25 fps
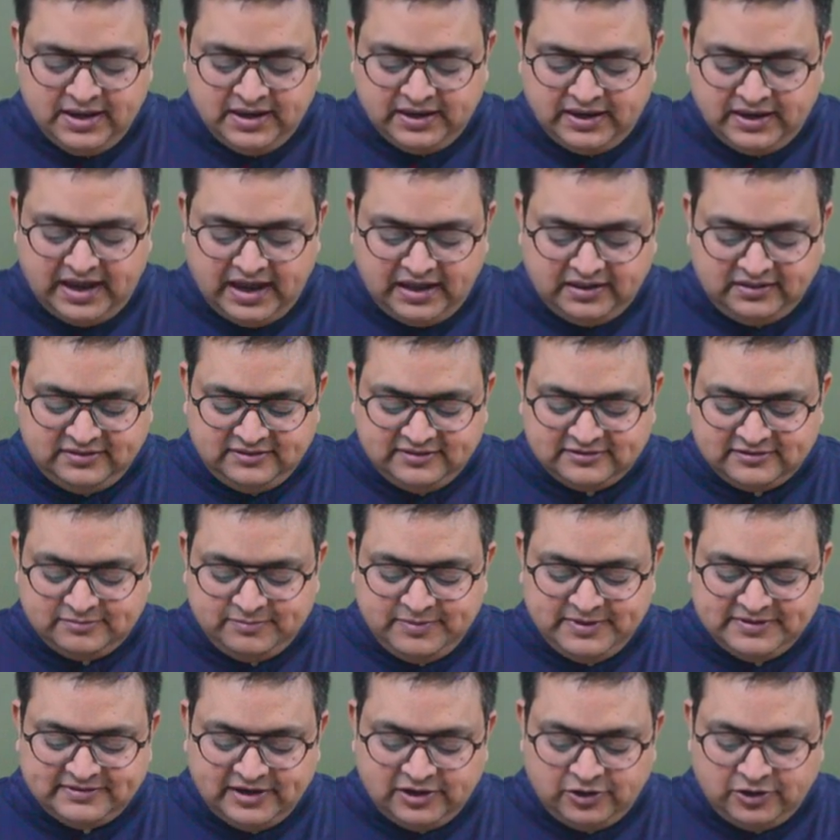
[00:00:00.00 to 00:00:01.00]
can this
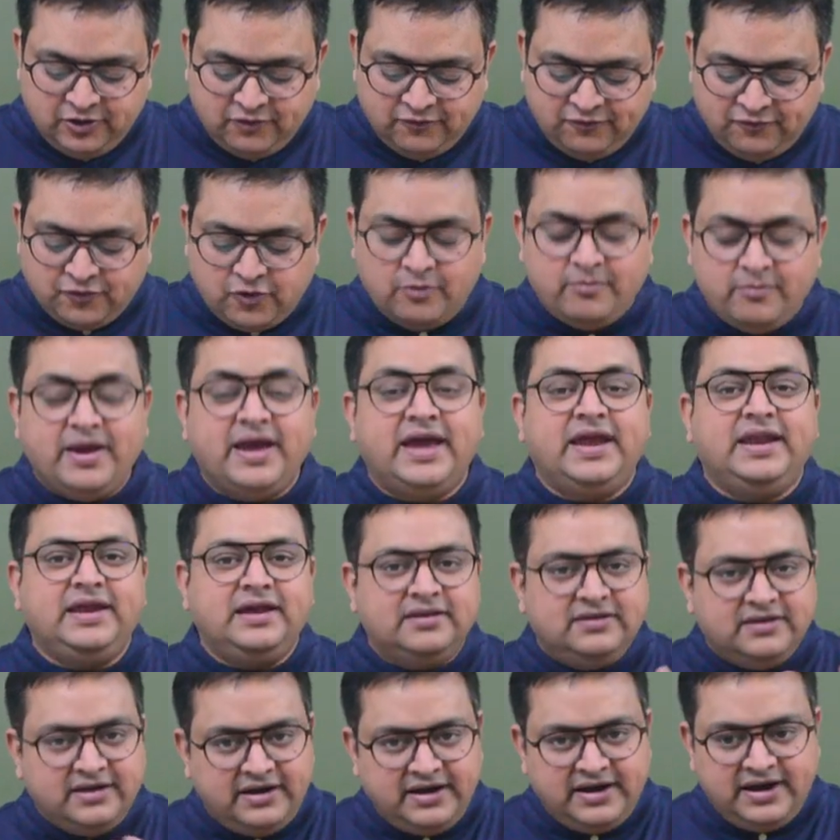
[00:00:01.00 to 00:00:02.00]
be set off from any
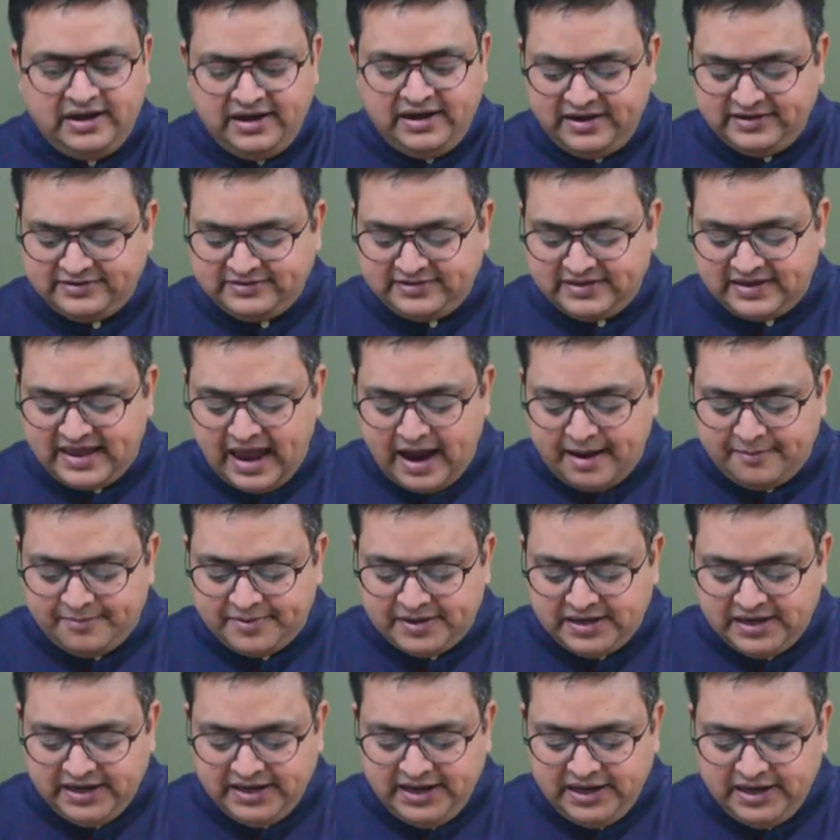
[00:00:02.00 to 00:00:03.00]
other head, let's say
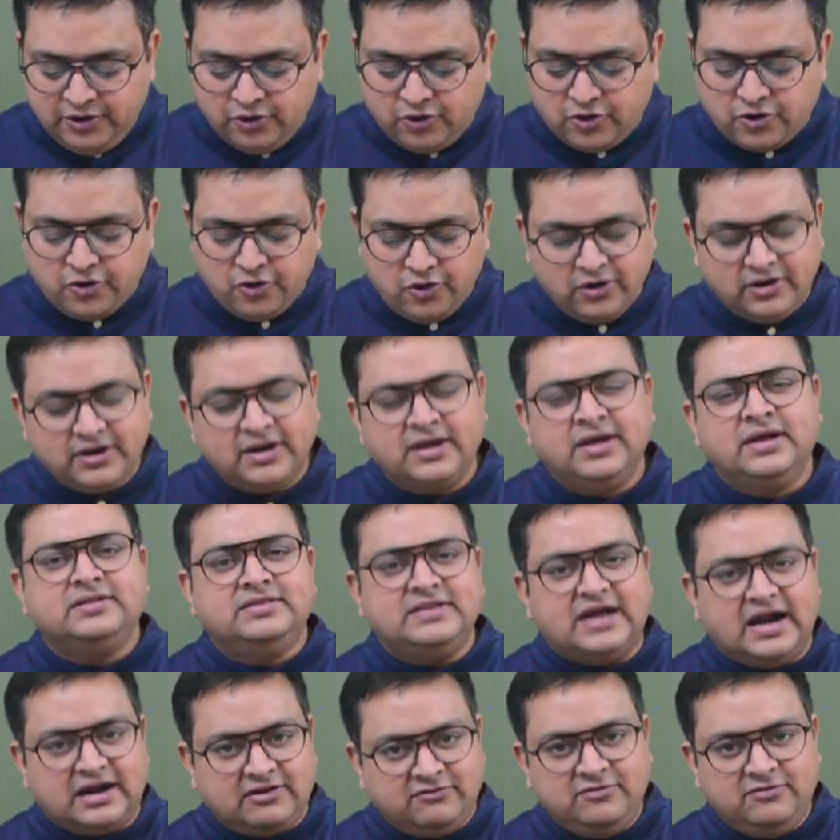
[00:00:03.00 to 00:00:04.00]
capital gain or not?
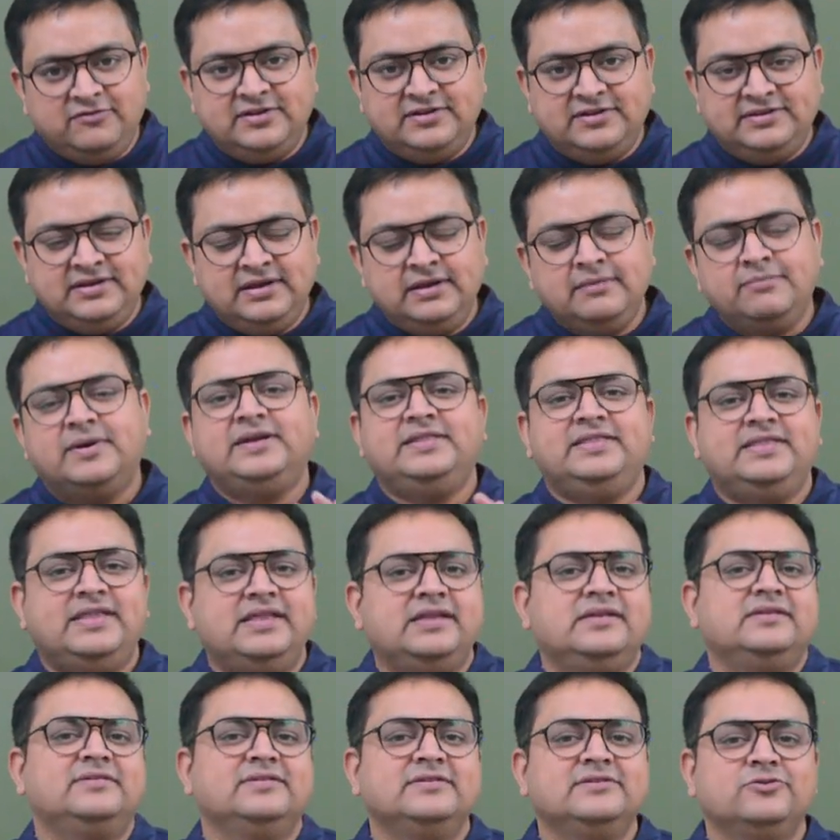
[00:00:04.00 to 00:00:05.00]
That we will see, but
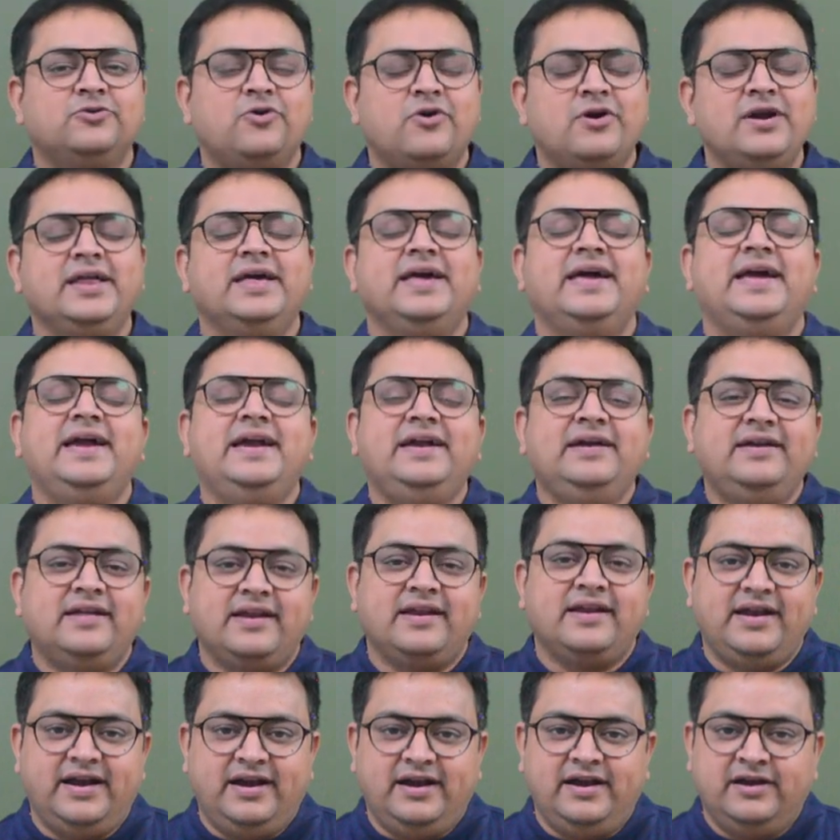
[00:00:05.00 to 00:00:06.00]
this is called
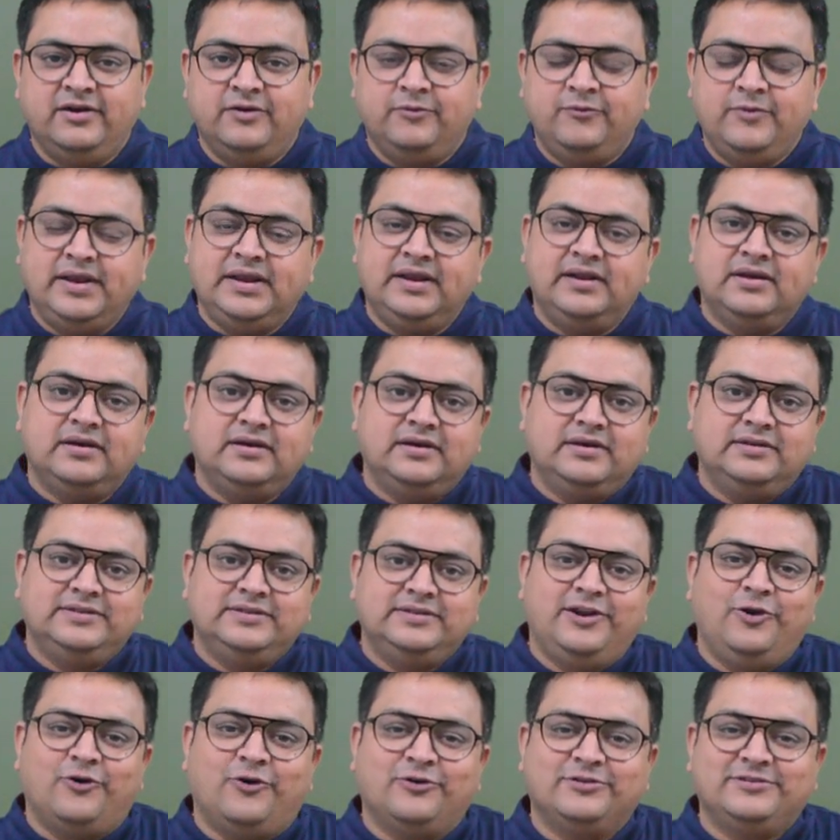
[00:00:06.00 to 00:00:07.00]
inter-head, when the
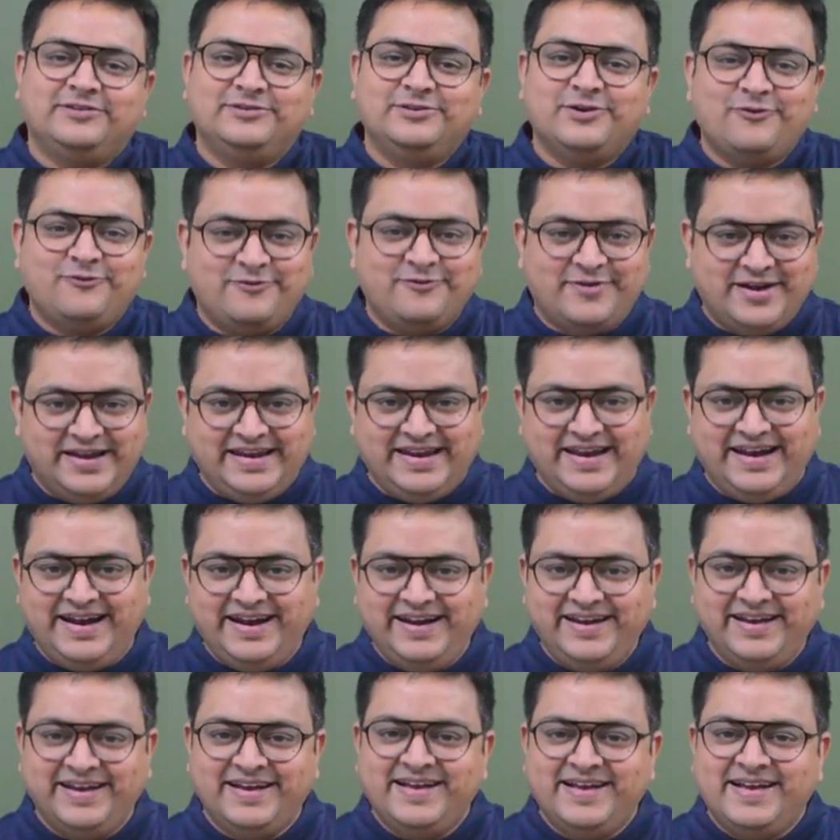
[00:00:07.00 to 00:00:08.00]
losses of one
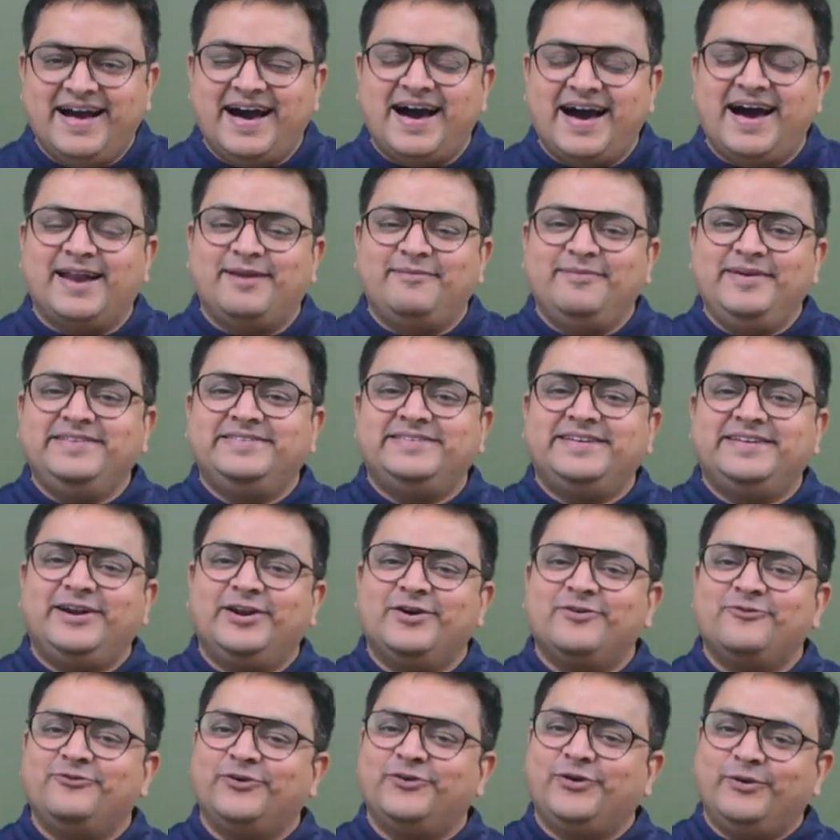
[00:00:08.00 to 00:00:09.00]
head are being set
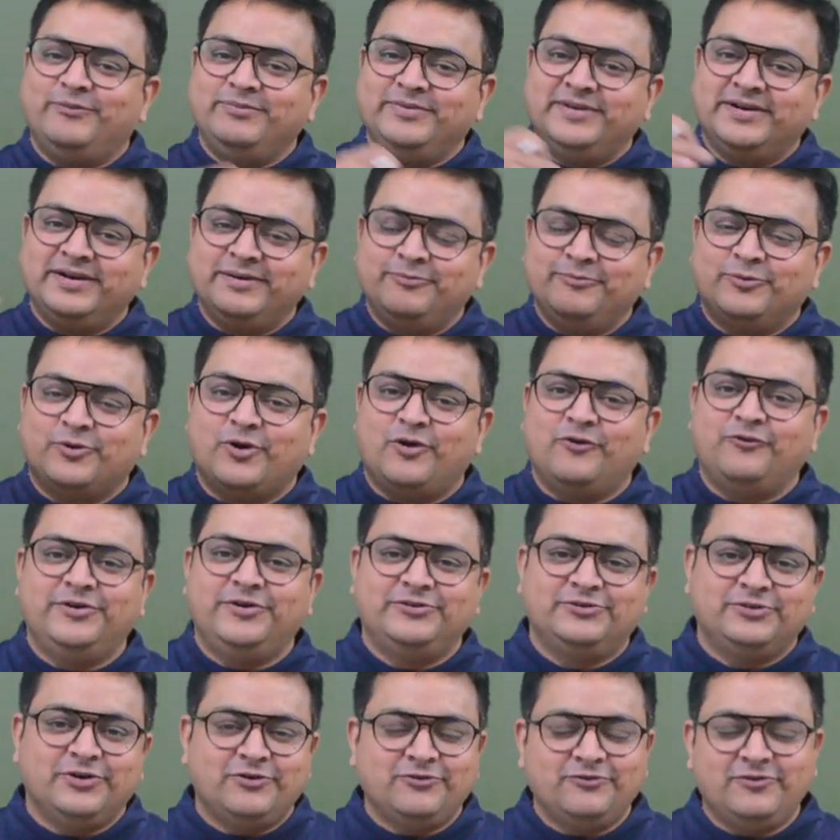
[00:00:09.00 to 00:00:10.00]
off from the
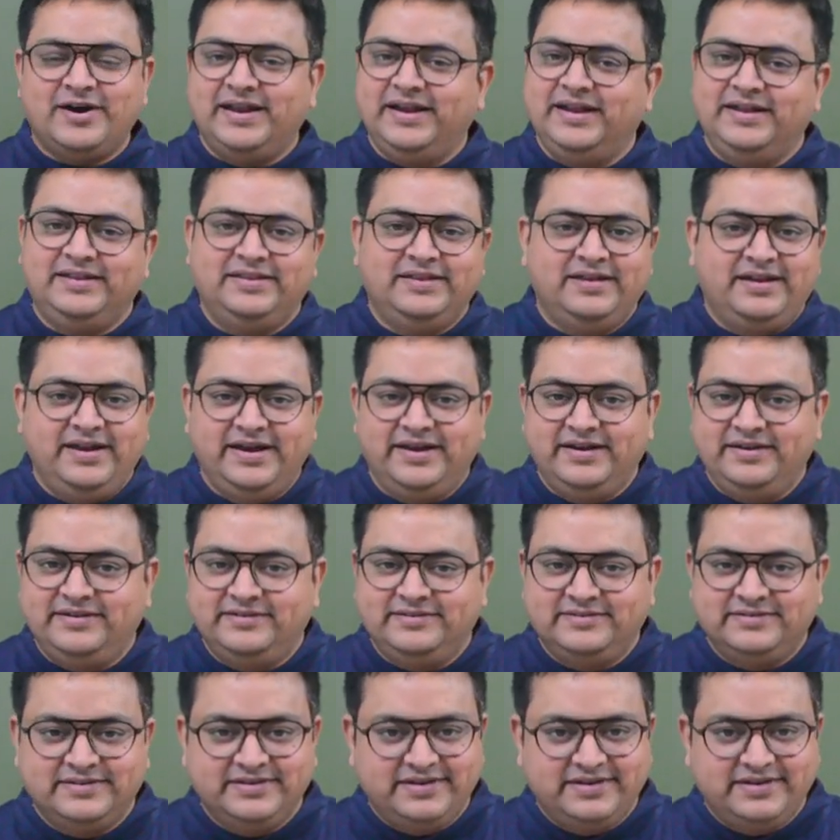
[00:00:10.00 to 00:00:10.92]
profits of another heads,